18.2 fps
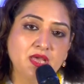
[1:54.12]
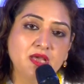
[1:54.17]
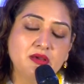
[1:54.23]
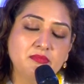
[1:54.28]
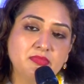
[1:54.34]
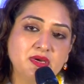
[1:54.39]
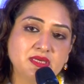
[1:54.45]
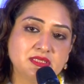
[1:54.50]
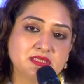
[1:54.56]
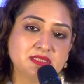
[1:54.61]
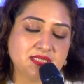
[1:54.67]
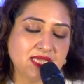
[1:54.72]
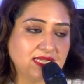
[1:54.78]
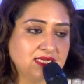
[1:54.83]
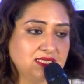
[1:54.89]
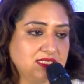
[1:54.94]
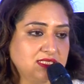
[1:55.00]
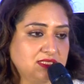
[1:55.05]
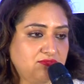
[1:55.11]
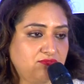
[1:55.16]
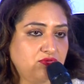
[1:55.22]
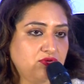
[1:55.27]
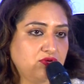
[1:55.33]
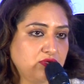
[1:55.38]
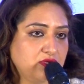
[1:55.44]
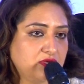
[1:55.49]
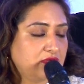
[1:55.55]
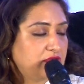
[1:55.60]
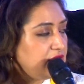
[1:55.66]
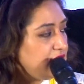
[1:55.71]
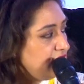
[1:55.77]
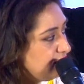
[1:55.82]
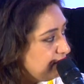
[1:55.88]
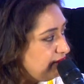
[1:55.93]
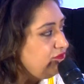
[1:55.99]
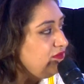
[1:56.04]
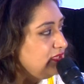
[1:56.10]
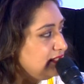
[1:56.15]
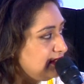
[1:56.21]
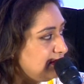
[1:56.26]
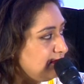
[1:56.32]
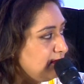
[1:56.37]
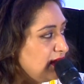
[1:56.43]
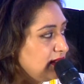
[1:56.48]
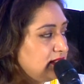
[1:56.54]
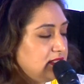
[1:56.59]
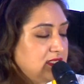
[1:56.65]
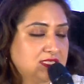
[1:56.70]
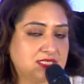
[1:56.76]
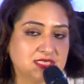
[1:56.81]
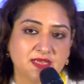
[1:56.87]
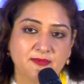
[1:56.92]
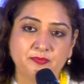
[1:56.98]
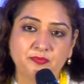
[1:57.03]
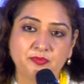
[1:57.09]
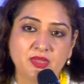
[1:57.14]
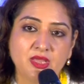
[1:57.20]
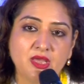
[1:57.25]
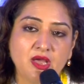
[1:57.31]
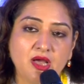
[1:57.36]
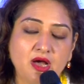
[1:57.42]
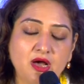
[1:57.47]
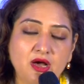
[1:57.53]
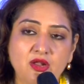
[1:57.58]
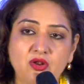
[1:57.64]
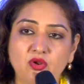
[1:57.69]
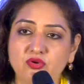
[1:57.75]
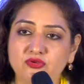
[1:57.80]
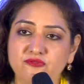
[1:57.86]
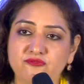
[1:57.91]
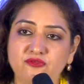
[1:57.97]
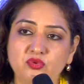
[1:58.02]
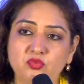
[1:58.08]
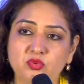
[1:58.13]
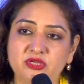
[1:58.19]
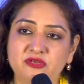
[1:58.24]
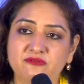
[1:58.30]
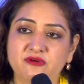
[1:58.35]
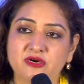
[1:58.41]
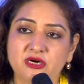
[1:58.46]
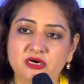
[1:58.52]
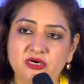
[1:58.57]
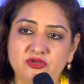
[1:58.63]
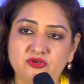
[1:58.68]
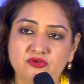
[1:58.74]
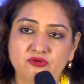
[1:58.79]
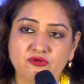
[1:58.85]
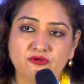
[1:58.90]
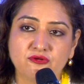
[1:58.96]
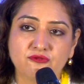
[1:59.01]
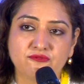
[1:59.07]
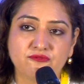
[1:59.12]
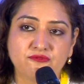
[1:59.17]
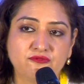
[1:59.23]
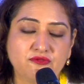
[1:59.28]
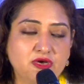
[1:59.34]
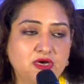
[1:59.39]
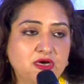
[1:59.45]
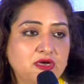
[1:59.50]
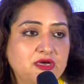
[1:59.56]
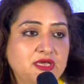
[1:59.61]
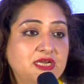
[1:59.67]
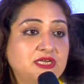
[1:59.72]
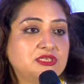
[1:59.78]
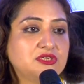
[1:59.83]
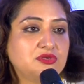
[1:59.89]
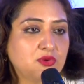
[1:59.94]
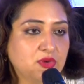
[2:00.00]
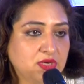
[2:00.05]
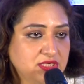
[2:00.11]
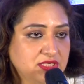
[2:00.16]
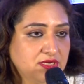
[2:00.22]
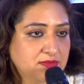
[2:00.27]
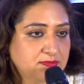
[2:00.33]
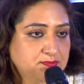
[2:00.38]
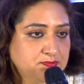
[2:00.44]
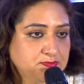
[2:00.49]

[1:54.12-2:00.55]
But that is for a greenfield smart city. A lot of you would have heard of Greater Noida.